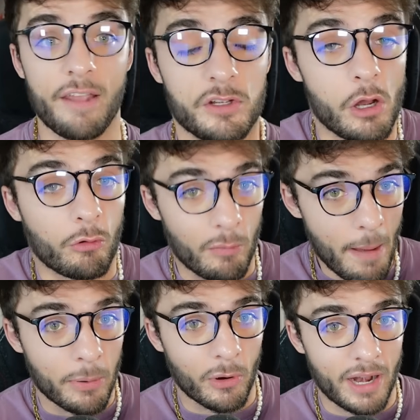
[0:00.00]
If you don't
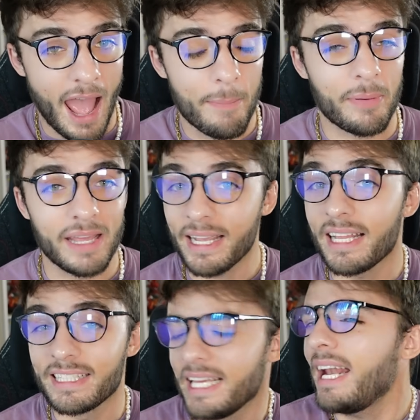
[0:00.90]
remember it
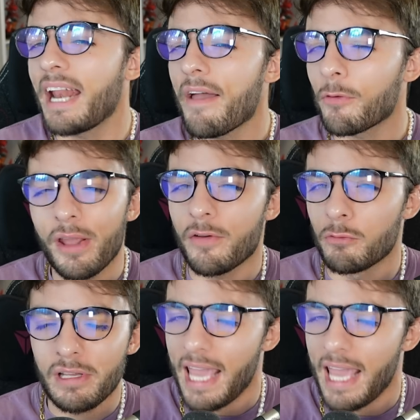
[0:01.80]
happening, did it ever even really